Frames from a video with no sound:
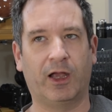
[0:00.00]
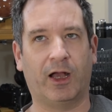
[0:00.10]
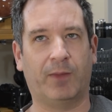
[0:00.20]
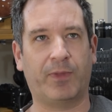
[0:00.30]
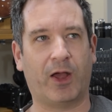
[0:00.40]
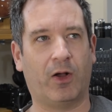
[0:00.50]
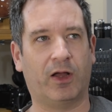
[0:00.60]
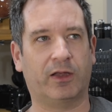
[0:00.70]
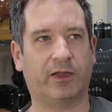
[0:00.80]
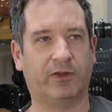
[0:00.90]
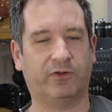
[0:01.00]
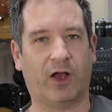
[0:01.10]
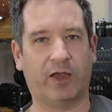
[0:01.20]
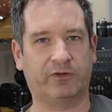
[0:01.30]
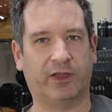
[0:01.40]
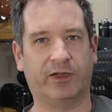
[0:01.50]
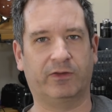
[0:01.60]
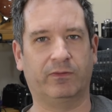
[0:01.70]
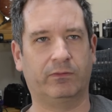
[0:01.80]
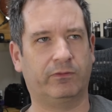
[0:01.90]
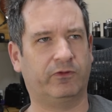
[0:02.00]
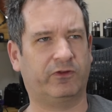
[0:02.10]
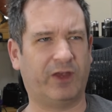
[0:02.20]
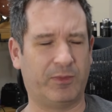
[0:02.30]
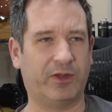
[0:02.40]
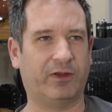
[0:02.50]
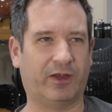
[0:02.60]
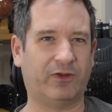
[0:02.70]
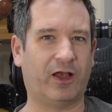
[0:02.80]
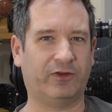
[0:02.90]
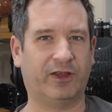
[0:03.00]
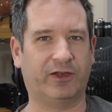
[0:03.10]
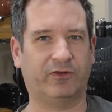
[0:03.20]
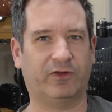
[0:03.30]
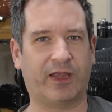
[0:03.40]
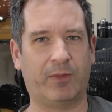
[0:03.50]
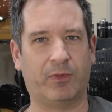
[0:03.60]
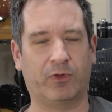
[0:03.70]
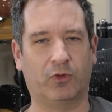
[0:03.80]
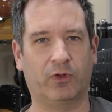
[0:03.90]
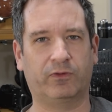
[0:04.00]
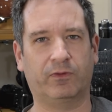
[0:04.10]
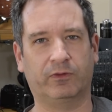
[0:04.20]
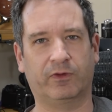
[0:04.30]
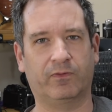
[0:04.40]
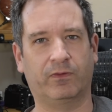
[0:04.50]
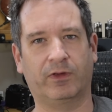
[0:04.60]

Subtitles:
power is isolated, as isolated as it can be with a noise filter,